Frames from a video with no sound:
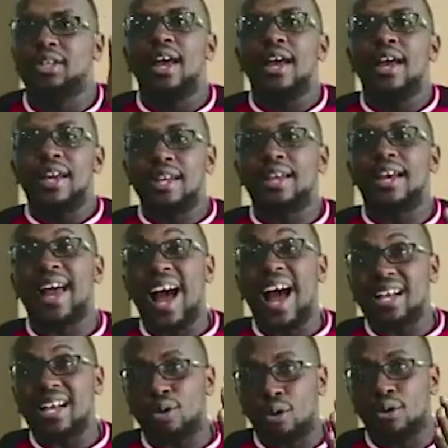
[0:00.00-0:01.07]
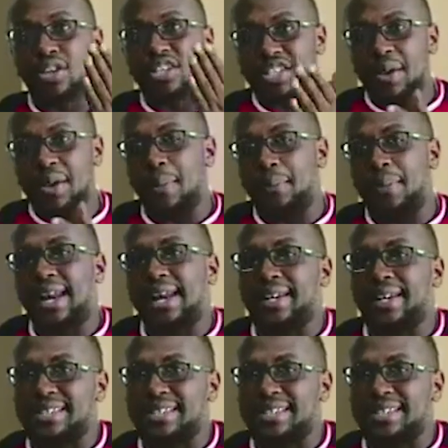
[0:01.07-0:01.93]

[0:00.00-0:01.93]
it, it has all these capabilities,